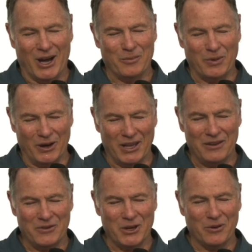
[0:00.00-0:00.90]
I
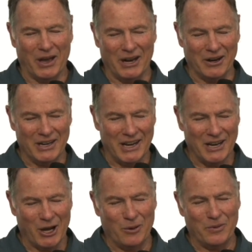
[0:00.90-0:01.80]
believe you and I
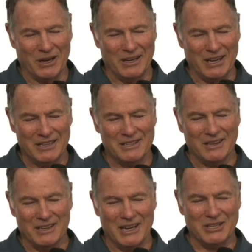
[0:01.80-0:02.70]
need help. I need,
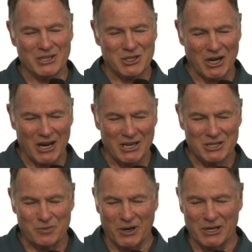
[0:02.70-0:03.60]
need to
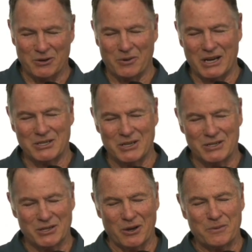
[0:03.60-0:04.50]
change my direction.
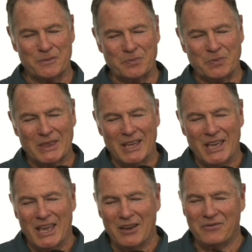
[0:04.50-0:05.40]
So
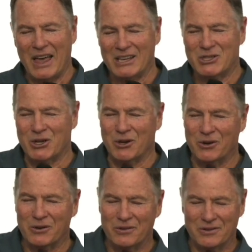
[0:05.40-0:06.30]
if that's
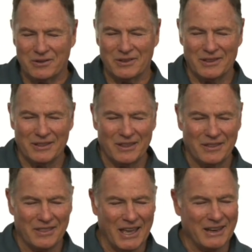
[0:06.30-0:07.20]
you,
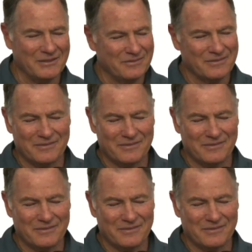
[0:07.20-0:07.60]
then